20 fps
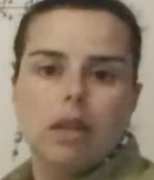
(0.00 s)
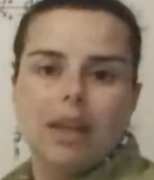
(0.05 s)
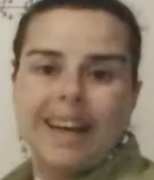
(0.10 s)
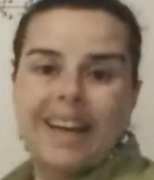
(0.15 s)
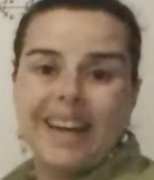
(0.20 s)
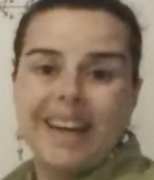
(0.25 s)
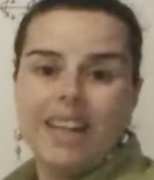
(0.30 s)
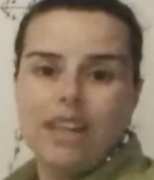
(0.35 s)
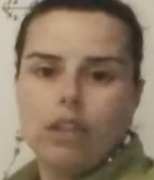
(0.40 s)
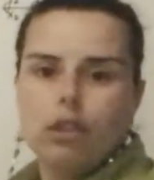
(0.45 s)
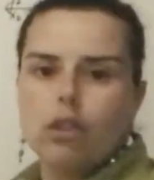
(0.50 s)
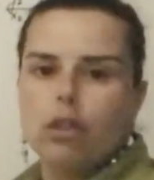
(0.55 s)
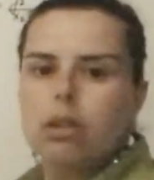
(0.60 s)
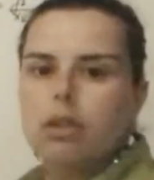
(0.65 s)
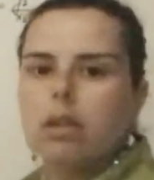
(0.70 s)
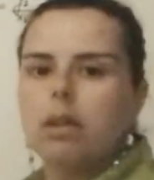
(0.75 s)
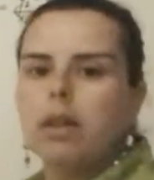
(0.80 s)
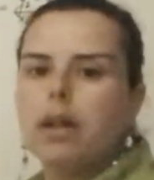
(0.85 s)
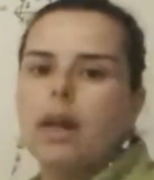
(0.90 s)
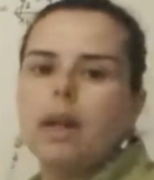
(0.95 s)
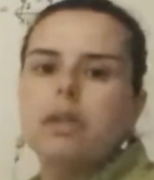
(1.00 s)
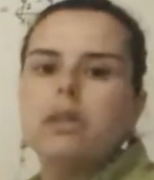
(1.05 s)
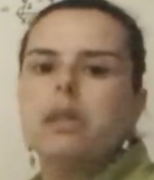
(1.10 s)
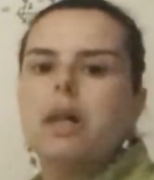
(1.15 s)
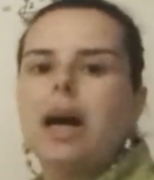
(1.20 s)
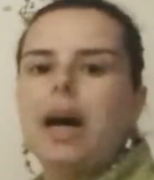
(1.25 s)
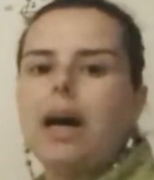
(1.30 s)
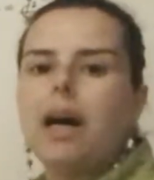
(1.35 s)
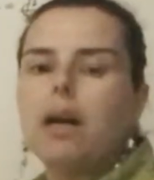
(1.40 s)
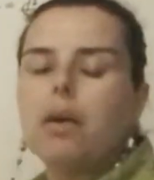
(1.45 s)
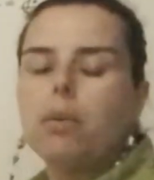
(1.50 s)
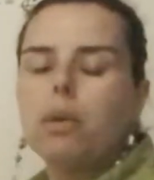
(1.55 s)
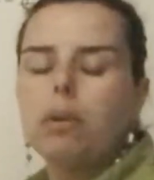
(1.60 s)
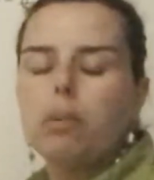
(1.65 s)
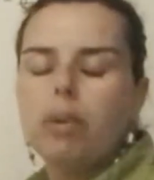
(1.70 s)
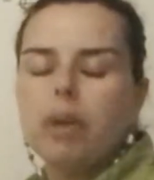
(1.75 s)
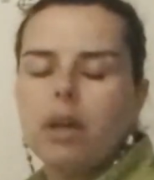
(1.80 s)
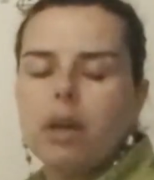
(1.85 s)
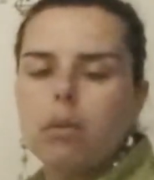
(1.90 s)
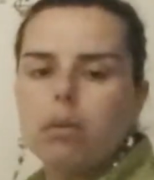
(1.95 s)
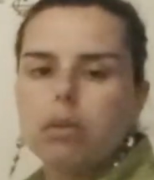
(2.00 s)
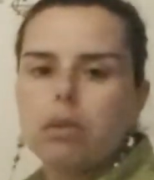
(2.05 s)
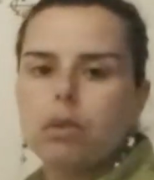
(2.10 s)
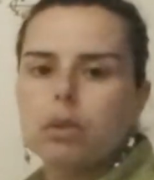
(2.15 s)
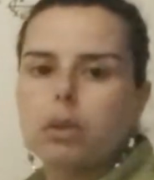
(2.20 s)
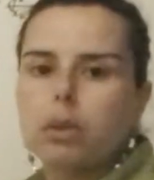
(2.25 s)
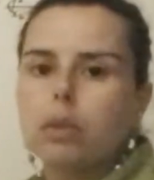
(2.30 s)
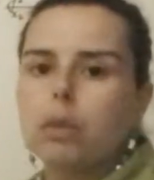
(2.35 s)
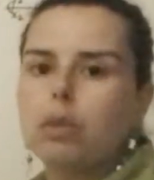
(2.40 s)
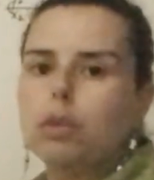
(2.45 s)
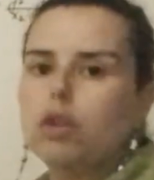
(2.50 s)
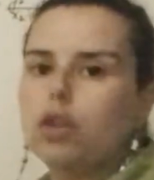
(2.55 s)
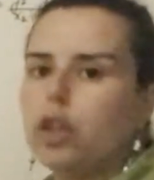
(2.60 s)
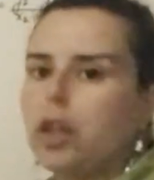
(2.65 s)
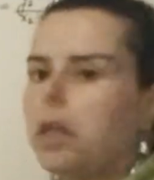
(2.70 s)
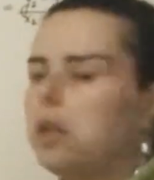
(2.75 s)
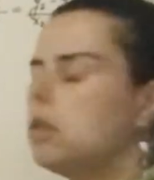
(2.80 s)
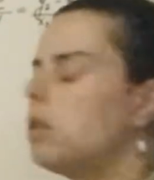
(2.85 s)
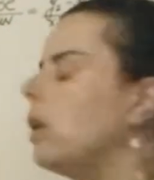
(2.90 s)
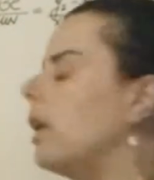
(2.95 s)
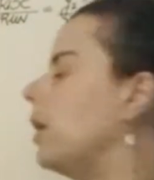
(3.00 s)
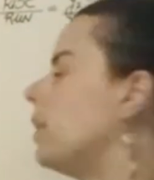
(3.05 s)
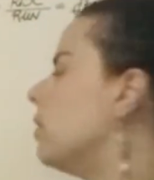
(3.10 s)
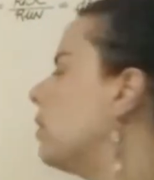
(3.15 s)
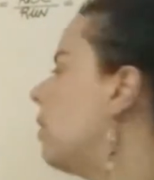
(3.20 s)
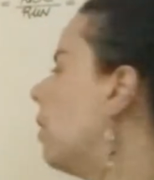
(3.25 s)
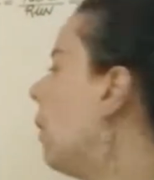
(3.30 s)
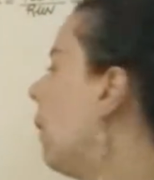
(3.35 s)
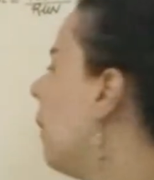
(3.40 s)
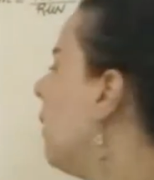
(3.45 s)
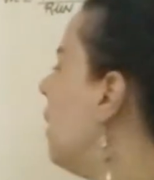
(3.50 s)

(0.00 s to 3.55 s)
h, that I will be able to change later on.